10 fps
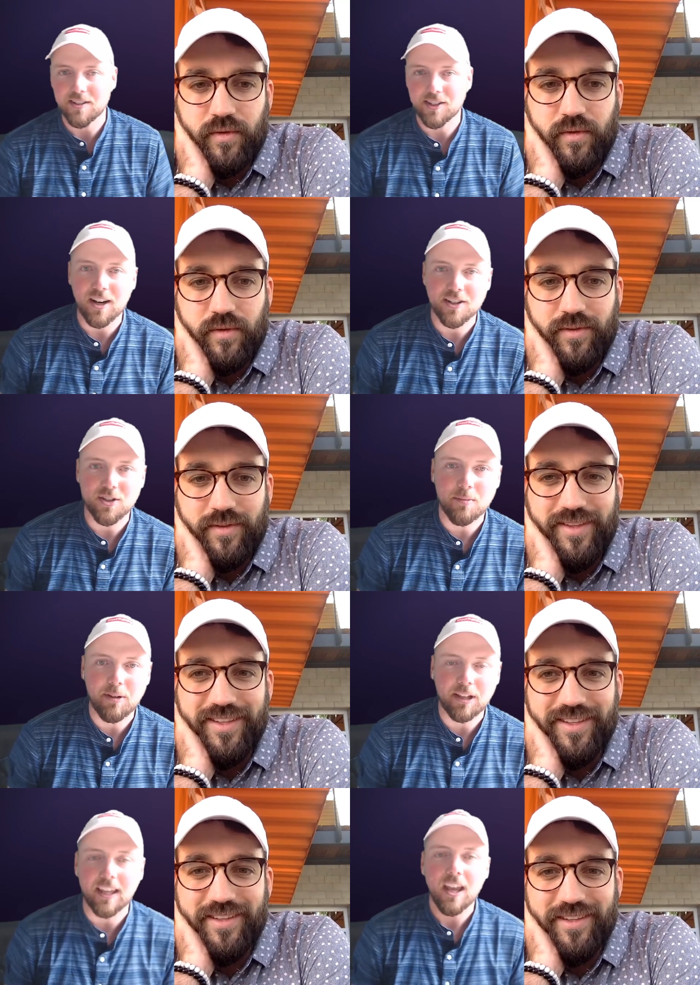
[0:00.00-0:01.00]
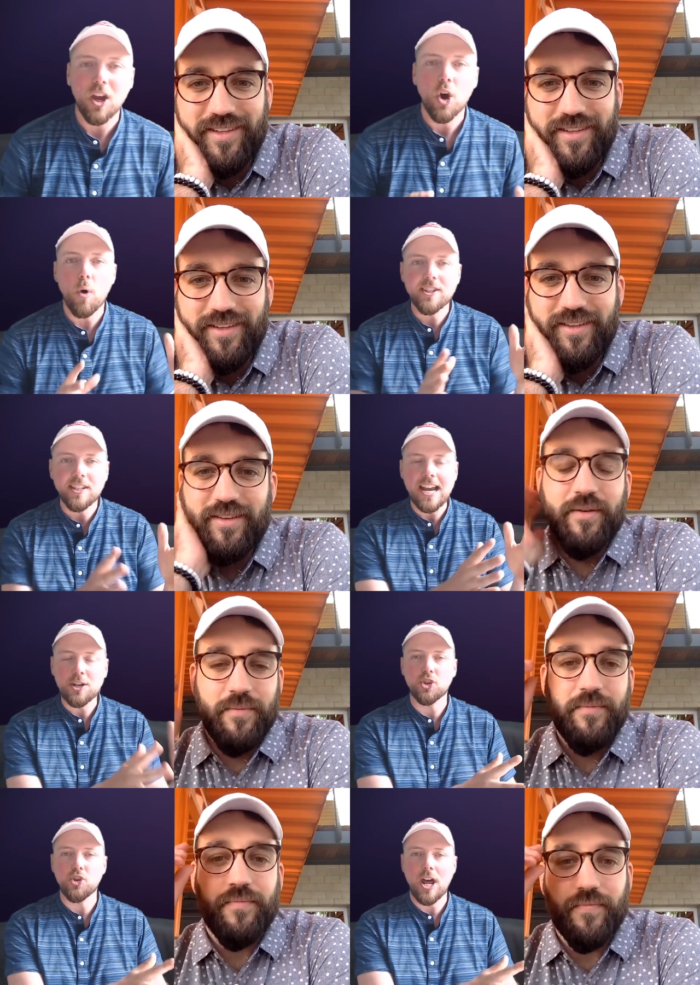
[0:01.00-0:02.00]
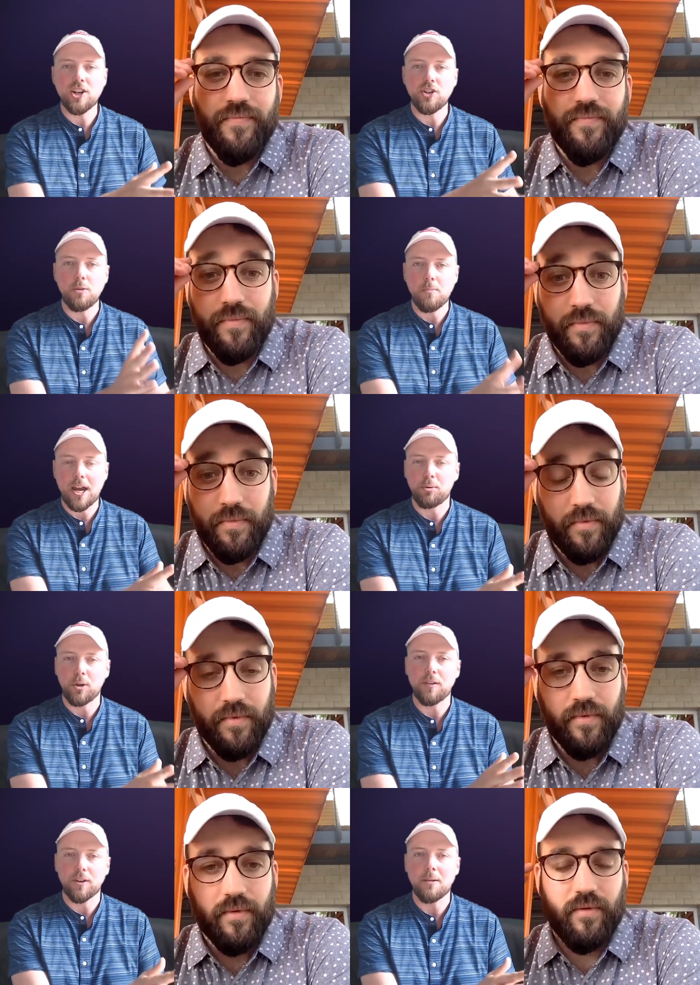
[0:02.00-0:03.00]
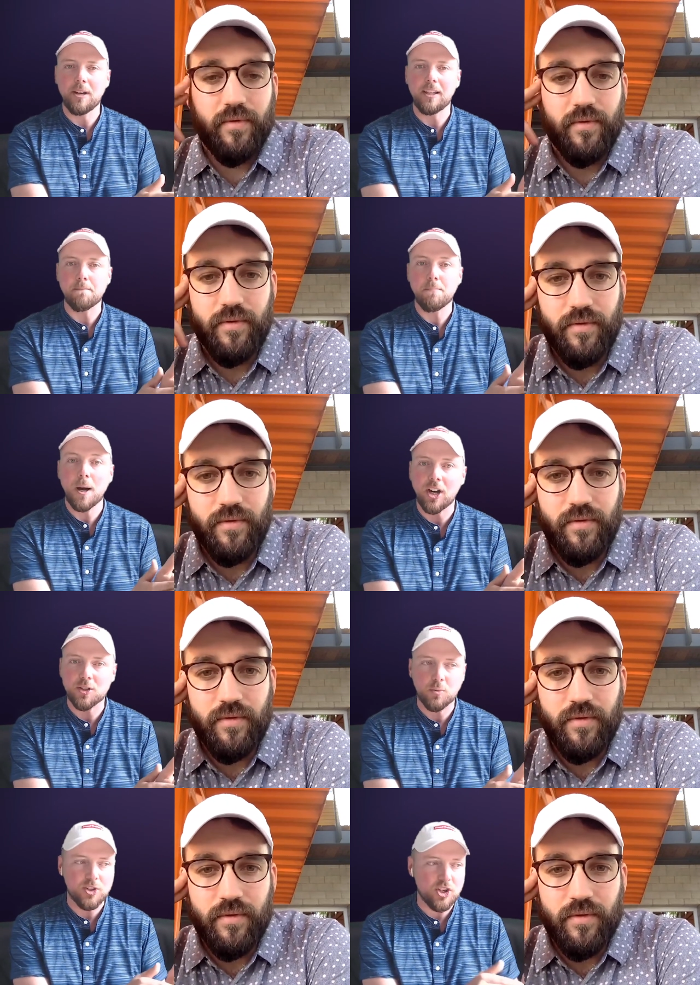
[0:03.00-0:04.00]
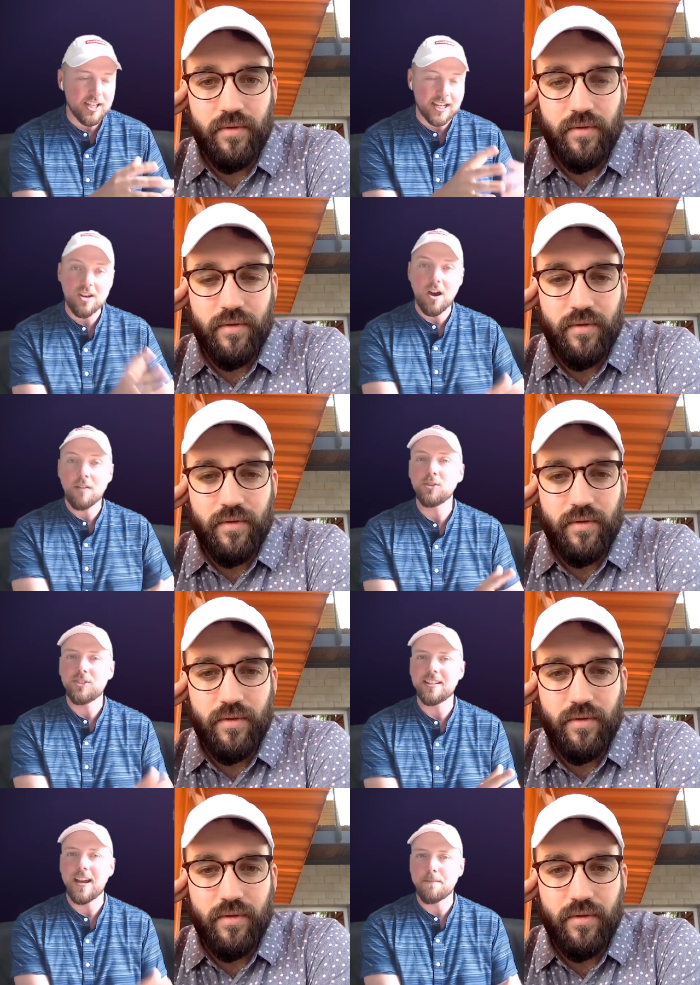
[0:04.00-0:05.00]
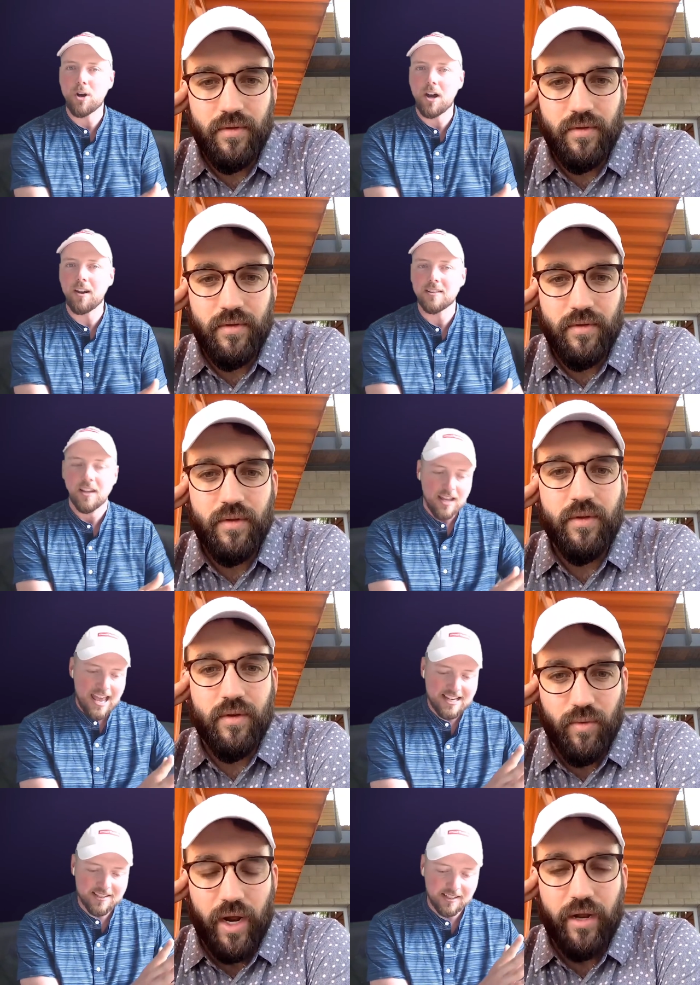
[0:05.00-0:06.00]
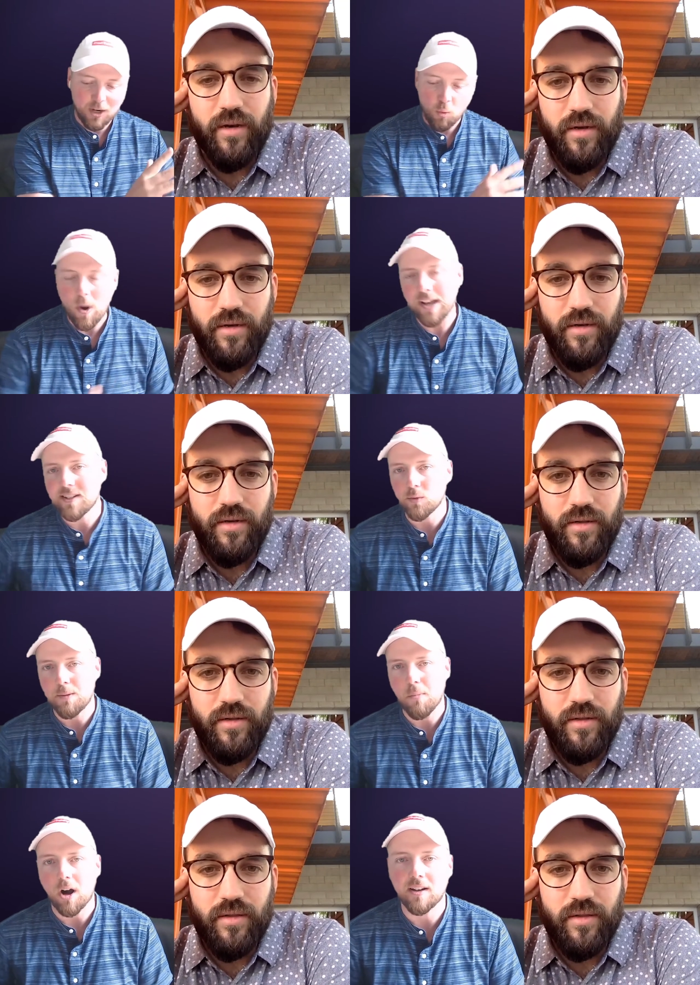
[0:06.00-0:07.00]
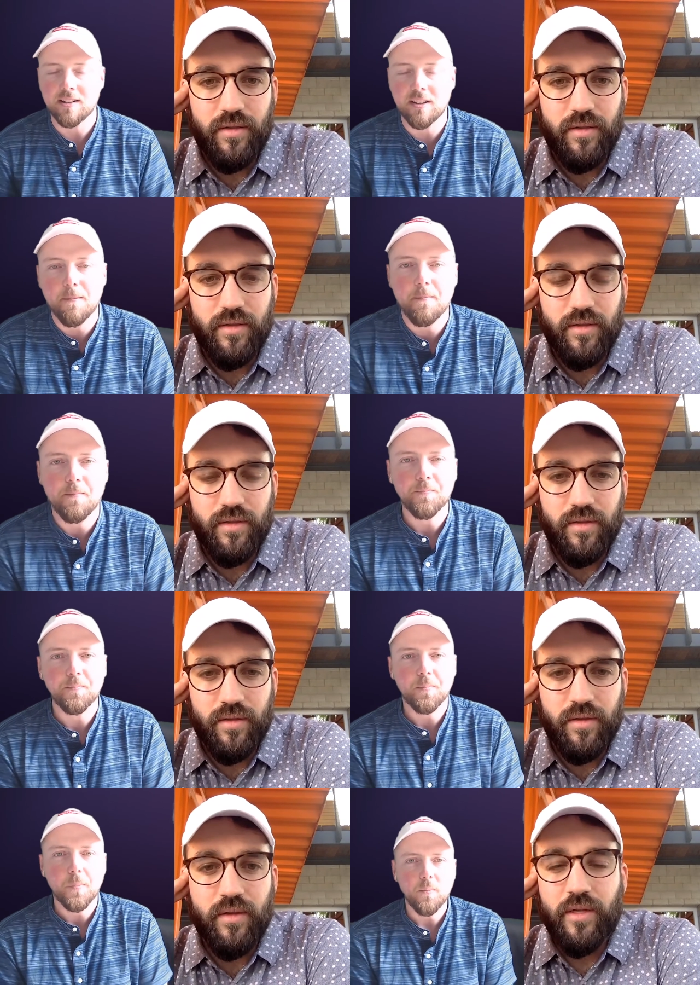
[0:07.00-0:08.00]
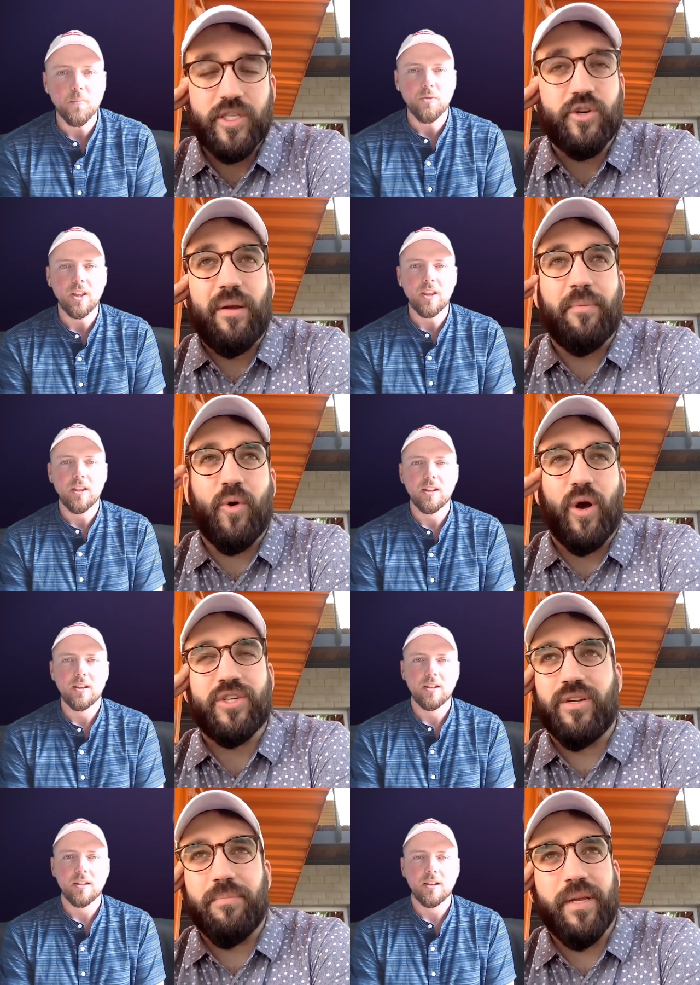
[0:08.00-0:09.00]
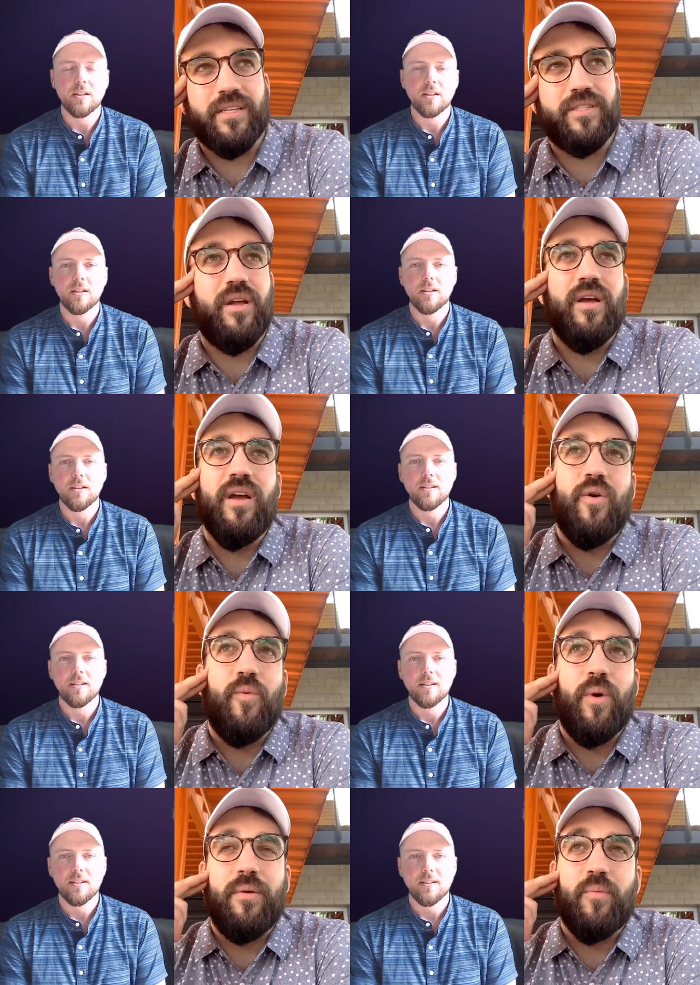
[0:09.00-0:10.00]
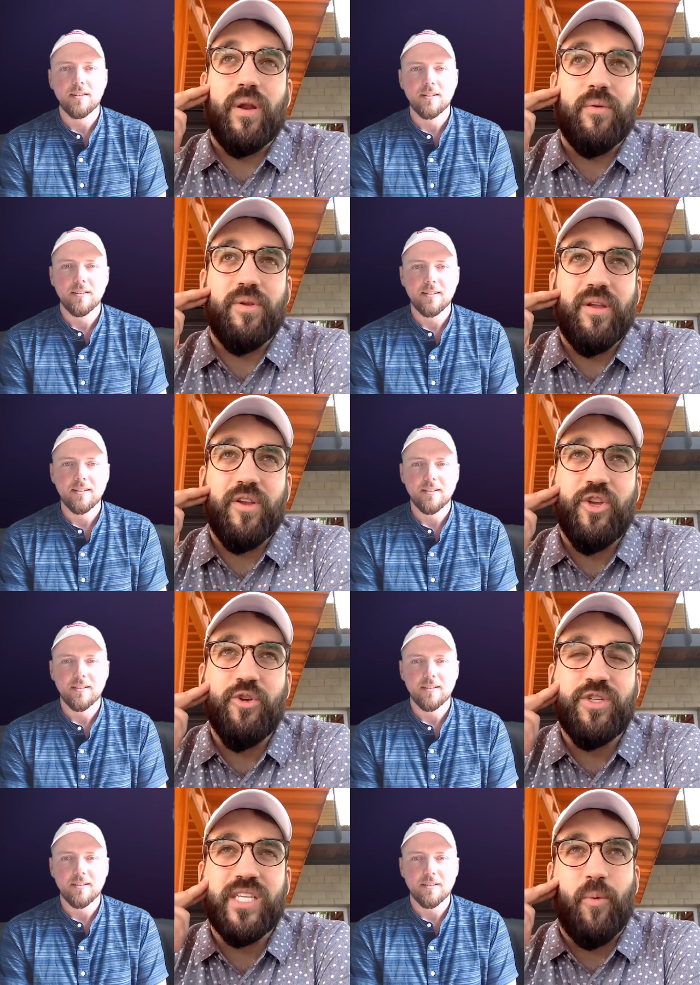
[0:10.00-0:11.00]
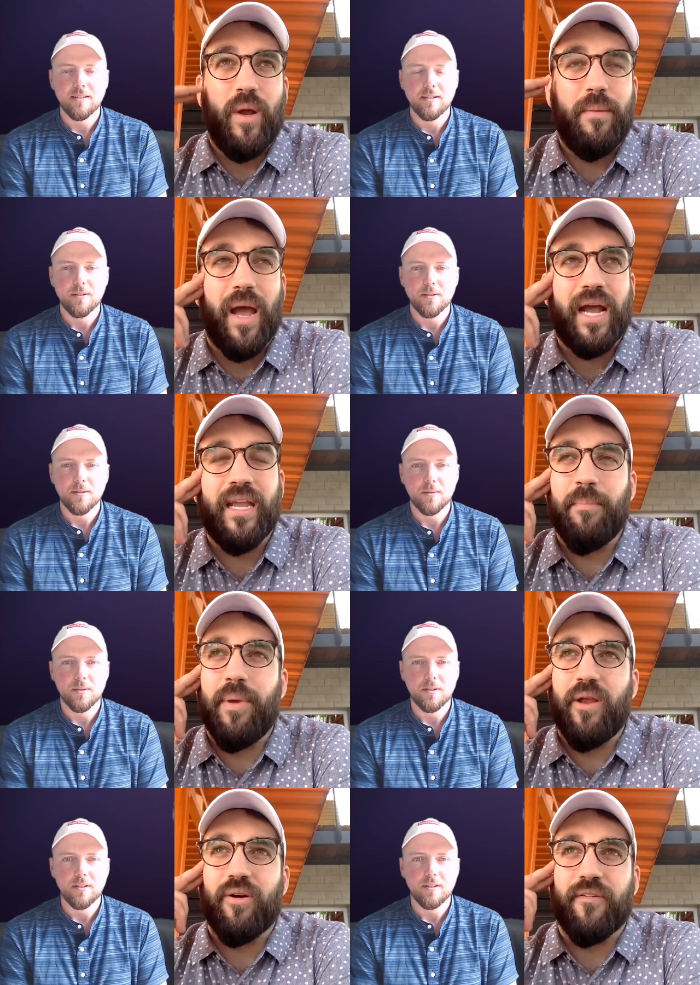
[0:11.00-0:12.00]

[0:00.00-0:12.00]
Speaker 1: pair of socks or something? Like, what's an actual strategy that you might employ for a company like PupSocks, which is like a novelty type product, as
Speaker 2: right. to like when to remarket to them? It's a great question, because when when you say win back campaign